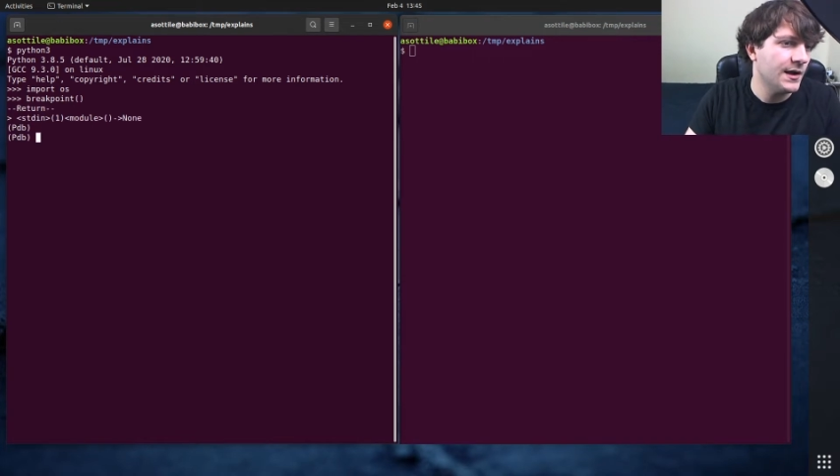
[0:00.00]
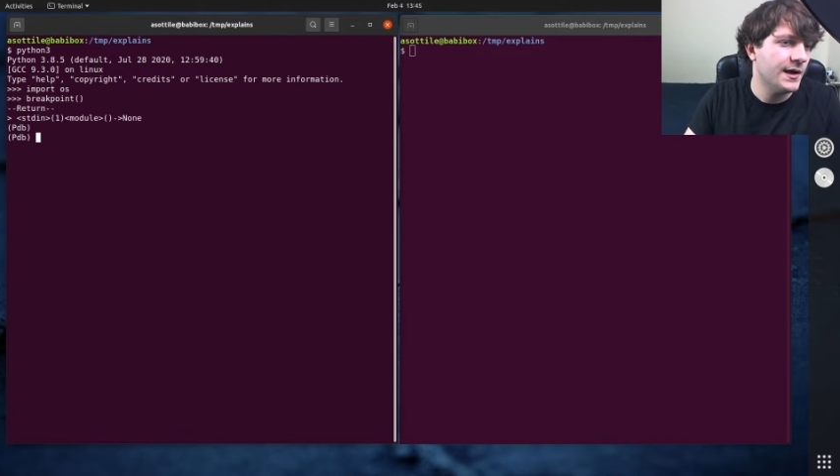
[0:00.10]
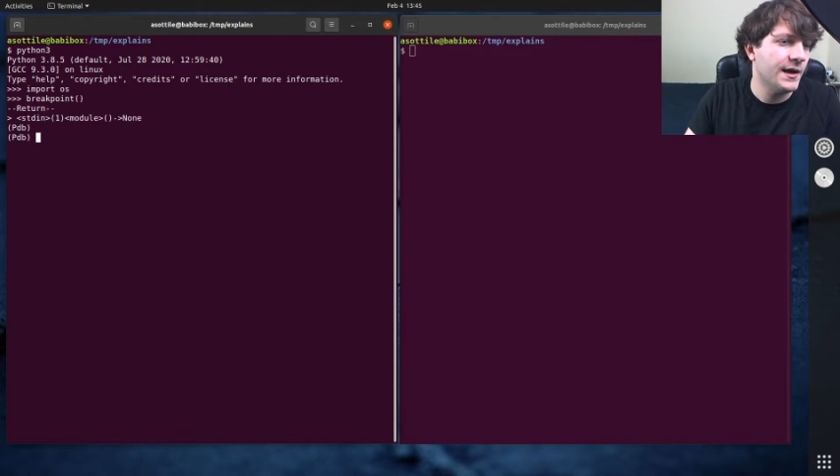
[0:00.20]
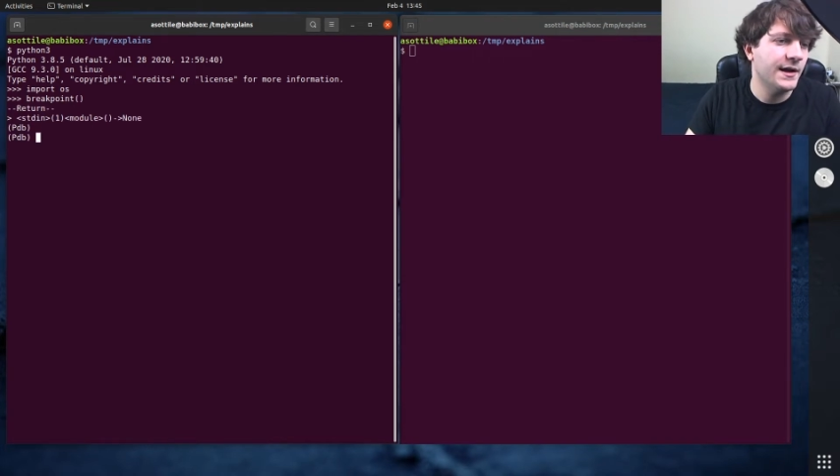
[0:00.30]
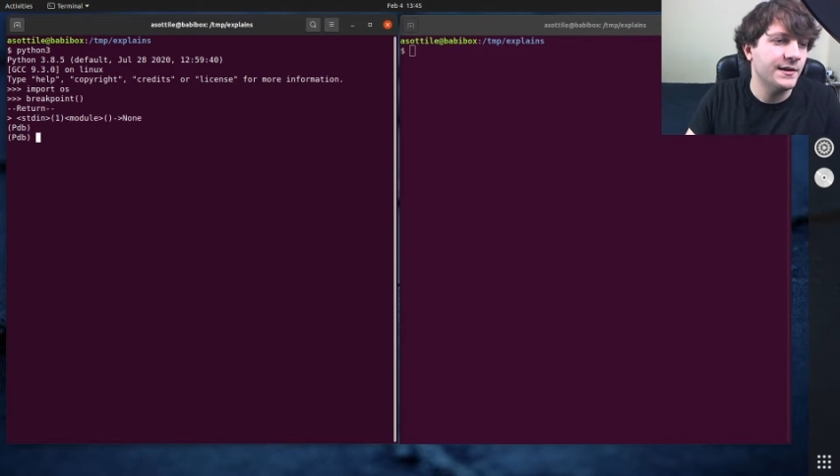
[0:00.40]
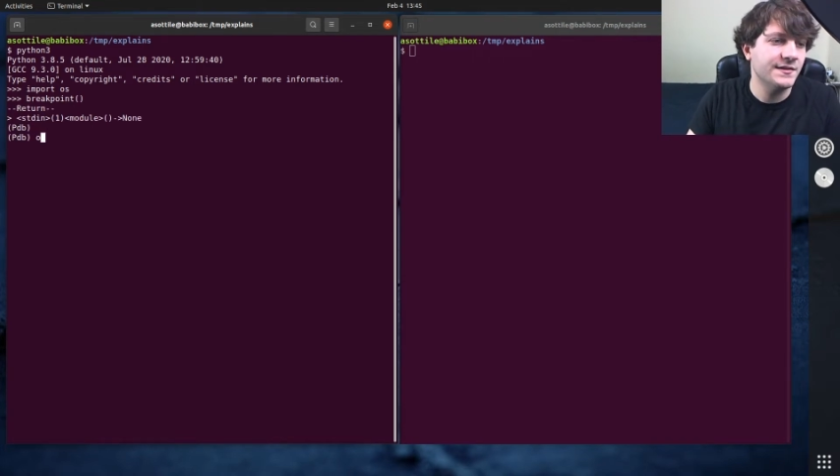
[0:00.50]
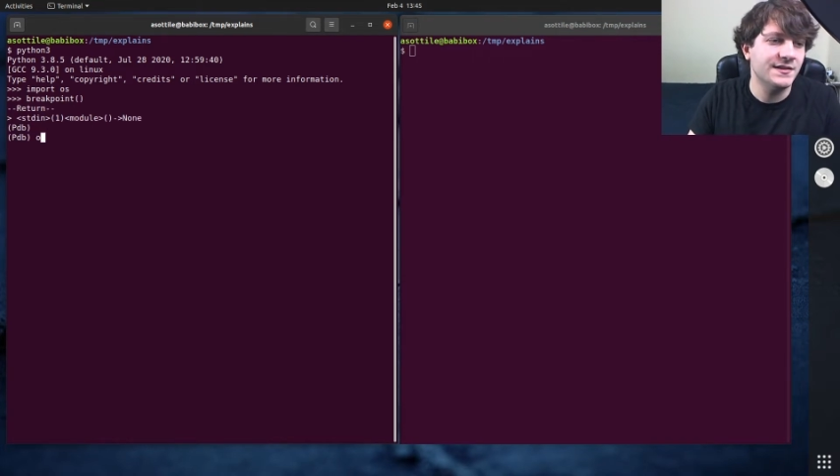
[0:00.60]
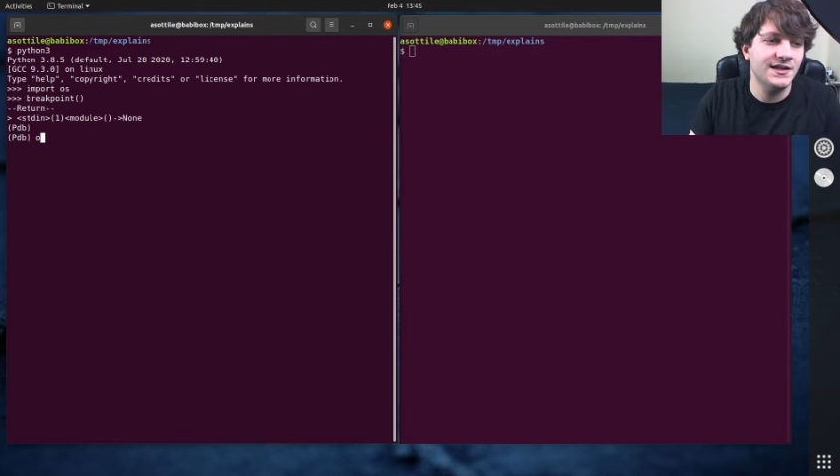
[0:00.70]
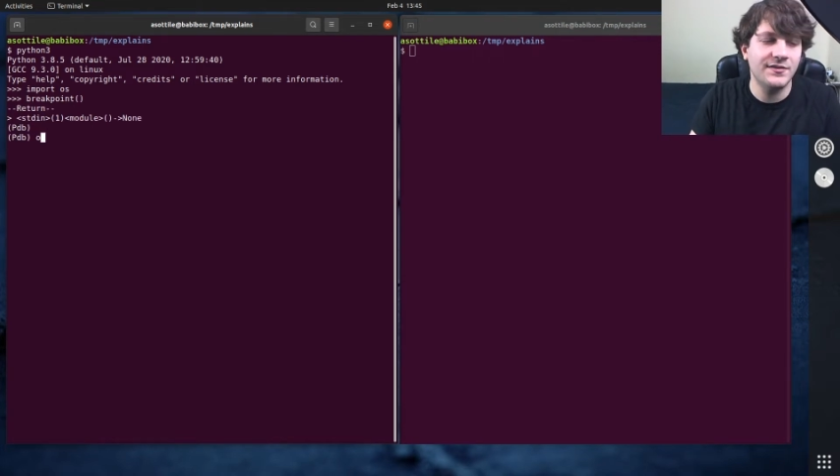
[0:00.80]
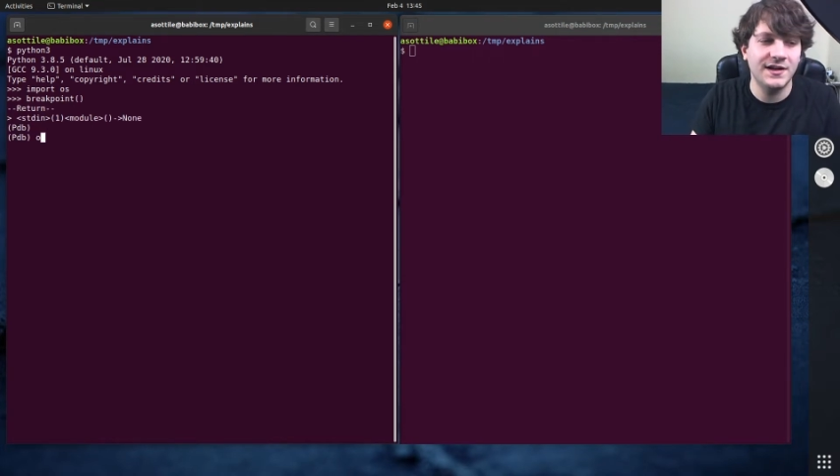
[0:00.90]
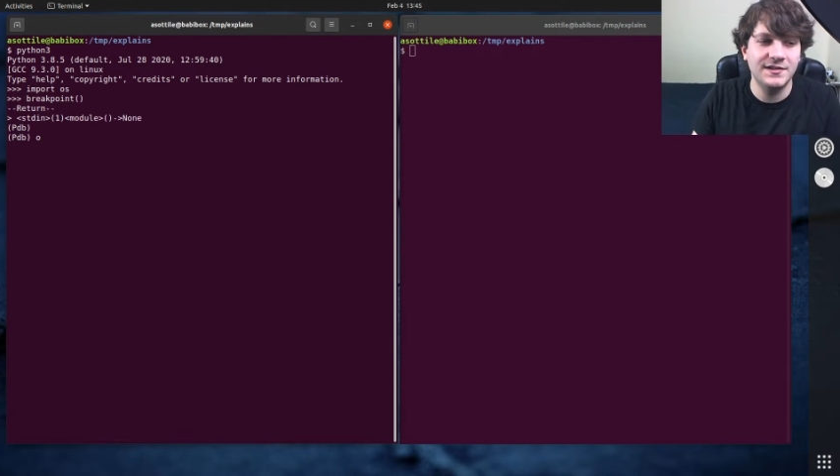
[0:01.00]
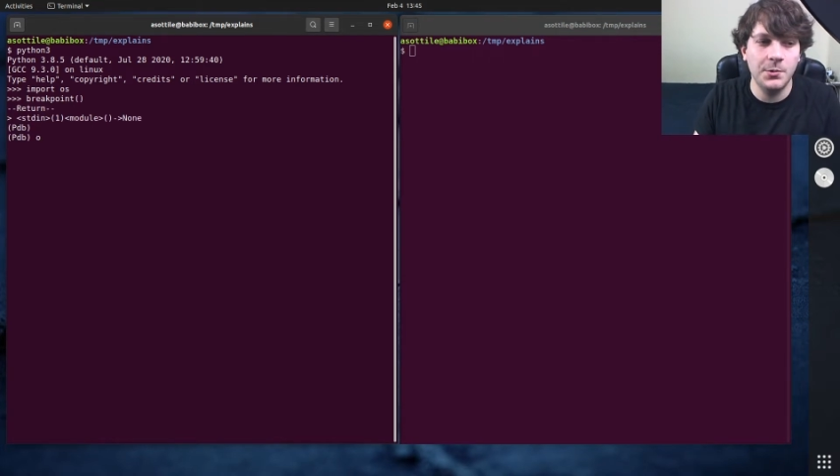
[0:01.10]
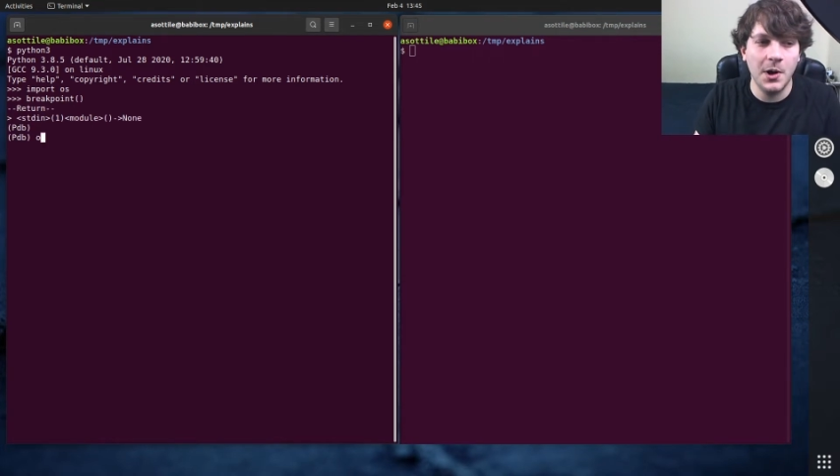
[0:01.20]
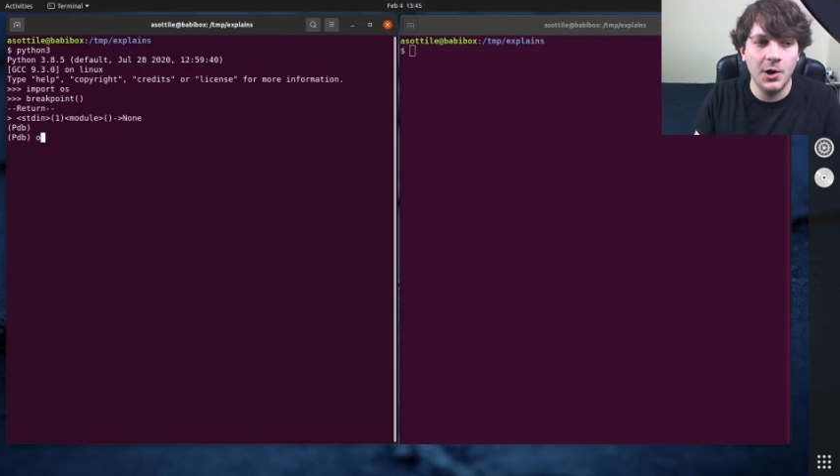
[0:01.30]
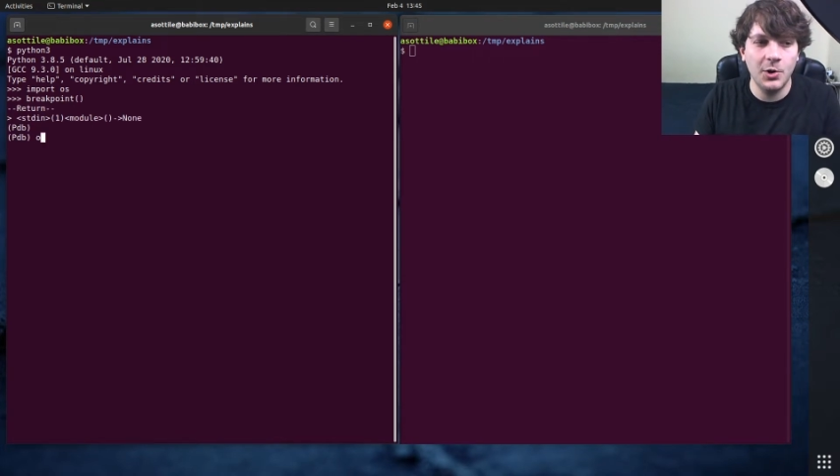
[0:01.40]
uh, you'll see if I do
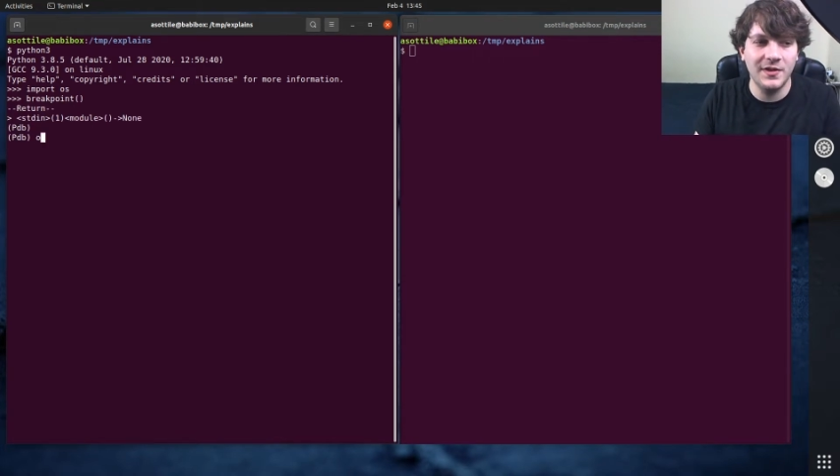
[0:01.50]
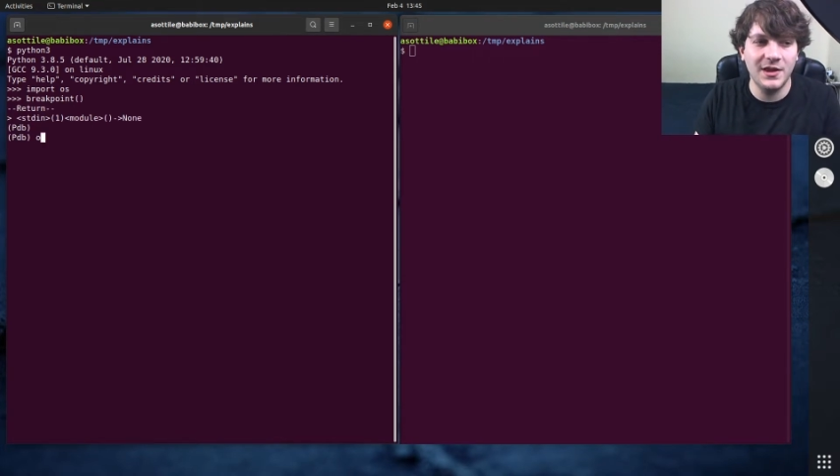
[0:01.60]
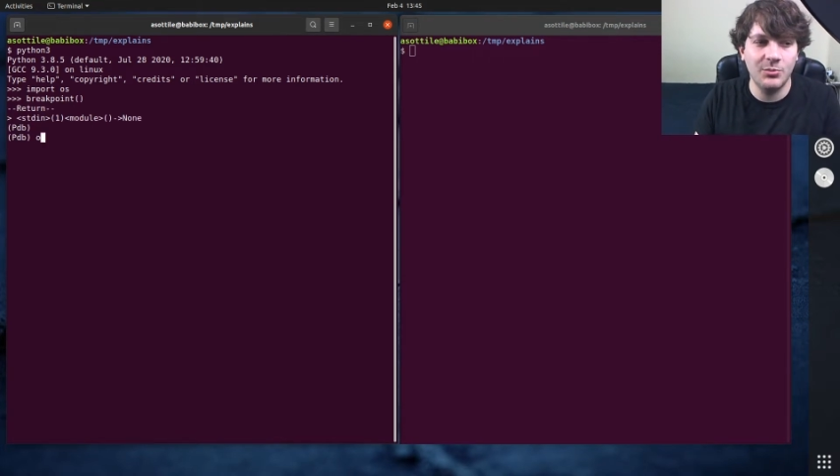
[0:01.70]
O and then